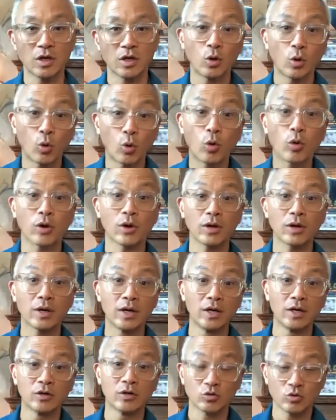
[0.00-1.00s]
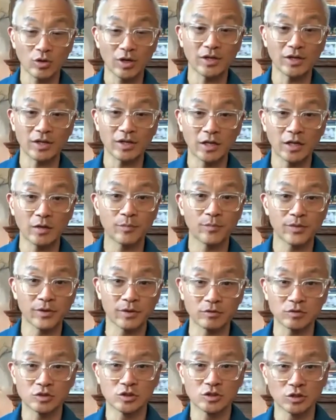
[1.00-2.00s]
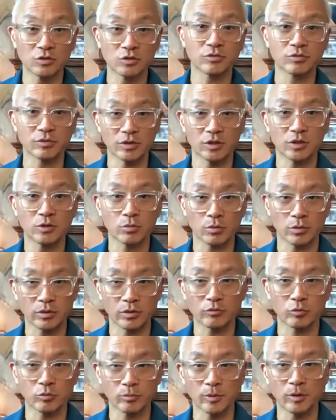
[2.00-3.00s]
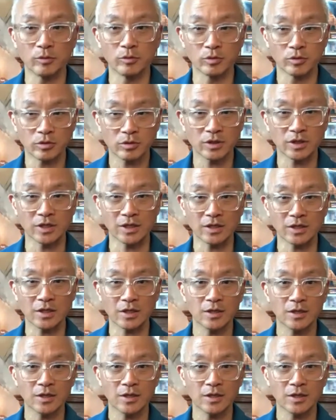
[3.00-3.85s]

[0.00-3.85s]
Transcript: or trying to help their children who were in remote learning,